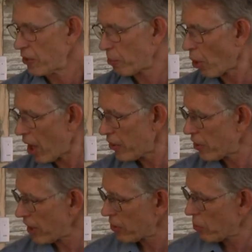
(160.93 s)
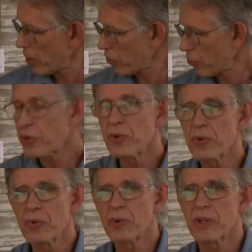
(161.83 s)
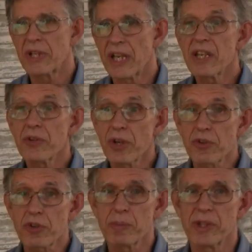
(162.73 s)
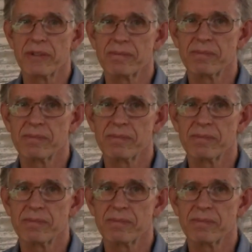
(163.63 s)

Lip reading: The project was to get his instrument,